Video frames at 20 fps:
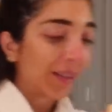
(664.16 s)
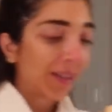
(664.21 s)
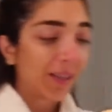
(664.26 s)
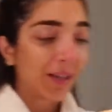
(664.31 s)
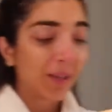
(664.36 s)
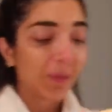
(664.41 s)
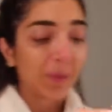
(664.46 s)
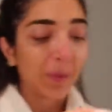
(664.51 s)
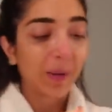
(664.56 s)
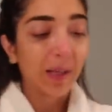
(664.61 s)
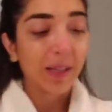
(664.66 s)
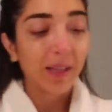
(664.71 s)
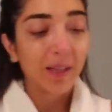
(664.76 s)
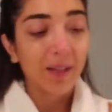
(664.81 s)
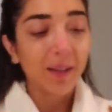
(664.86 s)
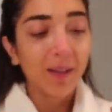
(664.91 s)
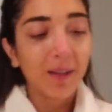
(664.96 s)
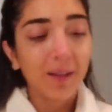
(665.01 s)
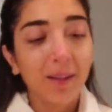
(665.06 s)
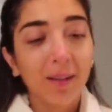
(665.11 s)
Here
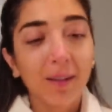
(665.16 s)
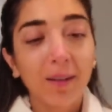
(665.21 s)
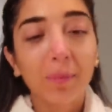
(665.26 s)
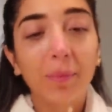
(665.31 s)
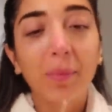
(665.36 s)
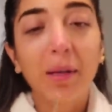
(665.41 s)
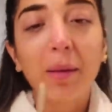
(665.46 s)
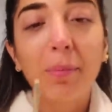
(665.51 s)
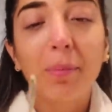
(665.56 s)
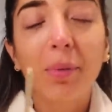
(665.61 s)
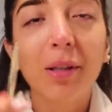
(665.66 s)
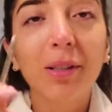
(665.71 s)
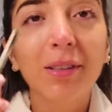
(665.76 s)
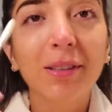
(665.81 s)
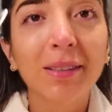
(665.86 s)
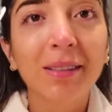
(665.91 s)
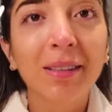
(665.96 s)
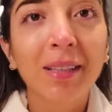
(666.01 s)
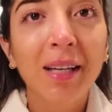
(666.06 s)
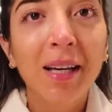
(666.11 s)
we are,
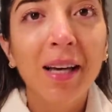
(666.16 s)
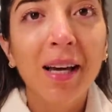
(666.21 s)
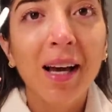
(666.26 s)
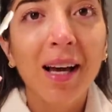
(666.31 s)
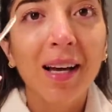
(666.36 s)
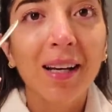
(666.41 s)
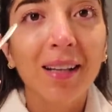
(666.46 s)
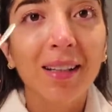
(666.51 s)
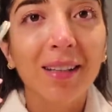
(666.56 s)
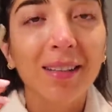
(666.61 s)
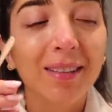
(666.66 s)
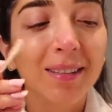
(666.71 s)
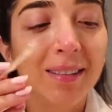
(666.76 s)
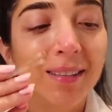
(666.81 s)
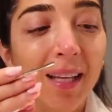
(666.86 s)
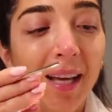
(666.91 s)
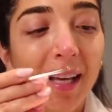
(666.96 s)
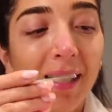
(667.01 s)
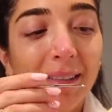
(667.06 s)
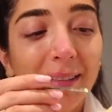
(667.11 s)
peoples. A little
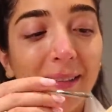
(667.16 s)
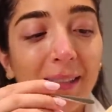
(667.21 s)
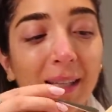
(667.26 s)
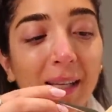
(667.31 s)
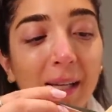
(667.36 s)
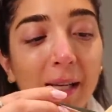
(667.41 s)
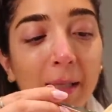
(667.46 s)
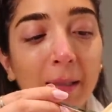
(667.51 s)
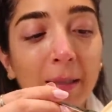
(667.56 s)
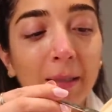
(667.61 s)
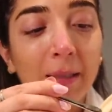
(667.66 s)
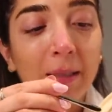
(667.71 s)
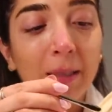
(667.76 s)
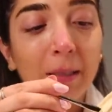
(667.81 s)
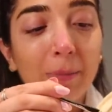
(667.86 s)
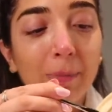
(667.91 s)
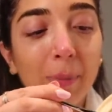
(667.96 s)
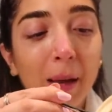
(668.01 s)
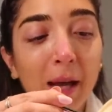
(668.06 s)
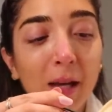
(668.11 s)
sexy
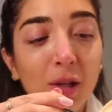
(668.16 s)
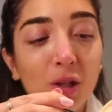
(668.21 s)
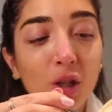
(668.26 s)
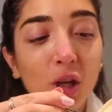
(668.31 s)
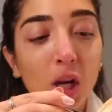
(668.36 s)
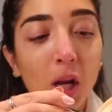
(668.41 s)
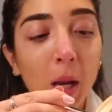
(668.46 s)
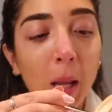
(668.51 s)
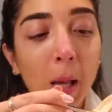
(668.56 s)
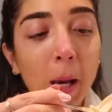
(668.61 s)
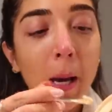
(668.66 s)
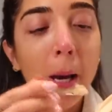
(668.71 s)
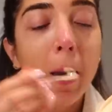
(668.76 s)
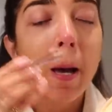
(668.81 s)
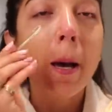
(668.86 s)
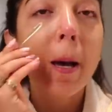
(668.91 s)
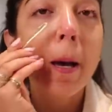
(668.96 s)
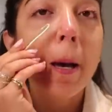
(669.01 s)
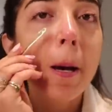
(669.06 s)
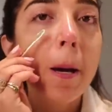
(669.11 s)
spatula.
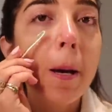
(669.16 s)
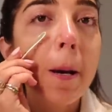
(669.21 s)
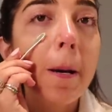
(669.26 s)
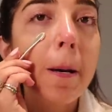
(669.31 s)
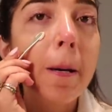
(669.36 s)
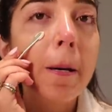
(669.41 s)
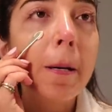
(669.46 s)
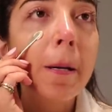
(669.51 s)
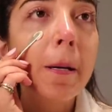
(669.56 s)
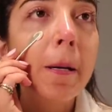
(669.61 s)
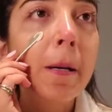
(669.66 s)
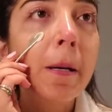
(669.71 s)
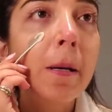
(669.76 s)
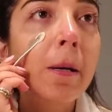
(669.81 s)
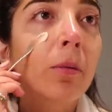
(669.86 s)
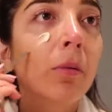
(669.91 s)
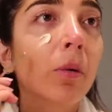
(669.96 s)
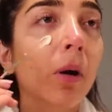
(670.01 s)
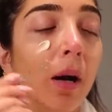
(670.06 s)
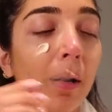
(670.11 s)

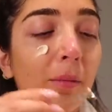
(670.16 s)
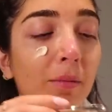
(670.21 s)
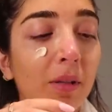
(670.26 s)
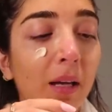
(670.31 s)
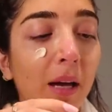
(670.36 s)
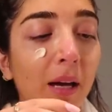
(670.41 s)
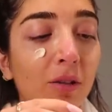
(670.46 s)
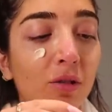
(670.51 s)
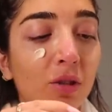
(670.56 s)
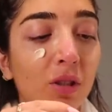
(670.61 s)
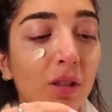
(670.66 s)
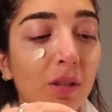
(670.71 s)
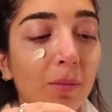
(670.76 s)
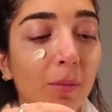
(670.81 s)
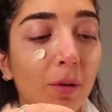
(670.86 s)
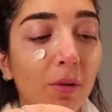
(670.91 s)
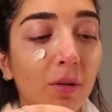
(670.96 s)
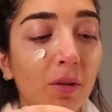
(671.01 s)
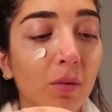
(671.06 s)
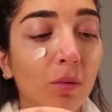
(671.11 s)
Well, I was actually
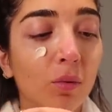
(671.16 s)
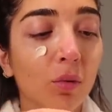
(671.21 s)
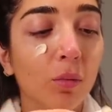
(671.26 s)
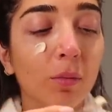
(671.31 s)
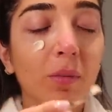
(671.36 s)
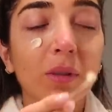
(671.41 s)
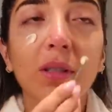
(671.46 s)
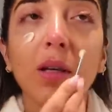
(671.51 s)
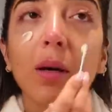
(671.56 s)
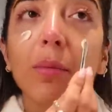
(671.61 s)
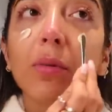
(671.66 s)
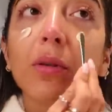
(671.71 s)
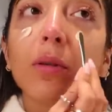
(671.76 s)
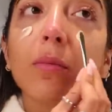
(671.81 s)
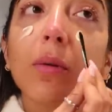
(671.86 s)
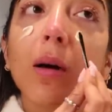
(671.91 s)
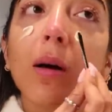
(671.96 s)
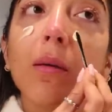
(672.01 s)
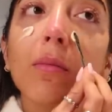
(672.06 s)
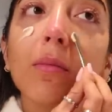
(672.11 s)
supposed to warm this up on
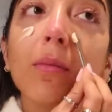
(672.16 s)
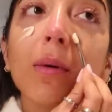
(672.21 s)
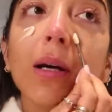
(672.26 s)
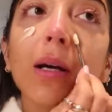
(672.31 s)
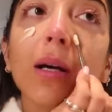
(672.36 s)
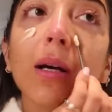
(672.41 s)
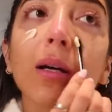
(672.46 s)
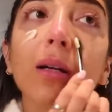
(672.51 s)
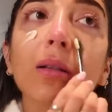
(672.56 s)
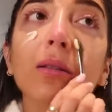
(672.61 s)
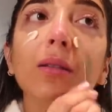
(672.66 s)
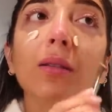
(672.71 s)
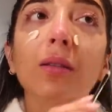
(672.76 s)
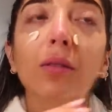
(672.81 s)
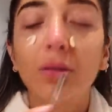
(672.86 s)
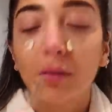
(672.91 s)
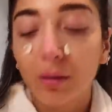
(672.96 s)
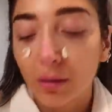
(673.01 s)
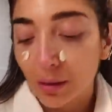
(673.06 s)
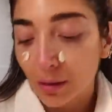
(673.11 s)
the palm of my hand.
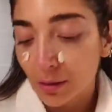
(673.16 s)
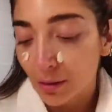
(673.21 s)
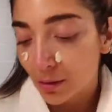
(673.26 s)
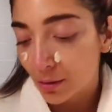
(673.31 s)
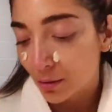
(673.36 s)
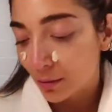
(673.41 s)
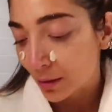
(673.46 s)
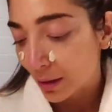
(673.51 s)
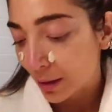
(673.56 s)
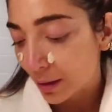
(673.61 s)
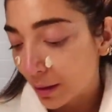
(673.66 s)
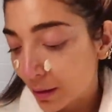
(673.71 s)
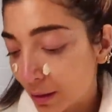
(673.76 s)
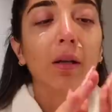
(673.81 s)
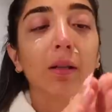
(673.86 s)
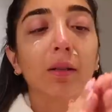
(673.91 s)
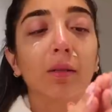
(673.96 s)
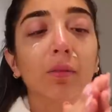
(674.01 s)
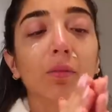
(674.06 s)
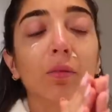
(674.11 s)
Hold on, let's do that.
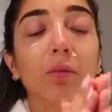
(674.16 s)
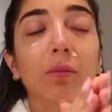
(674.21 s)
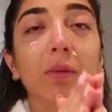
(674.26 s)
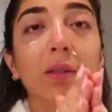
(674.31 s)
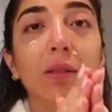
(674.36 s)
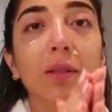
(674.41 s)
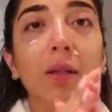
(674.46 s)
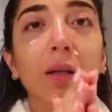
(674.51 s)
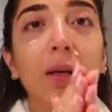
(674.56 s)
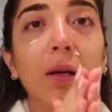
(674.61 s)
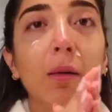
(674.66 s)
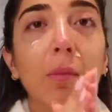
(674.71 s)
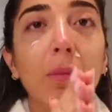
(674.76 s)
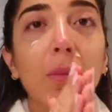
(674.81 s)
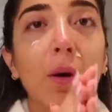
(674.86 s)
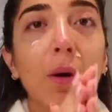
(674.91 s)
Let's warm this up.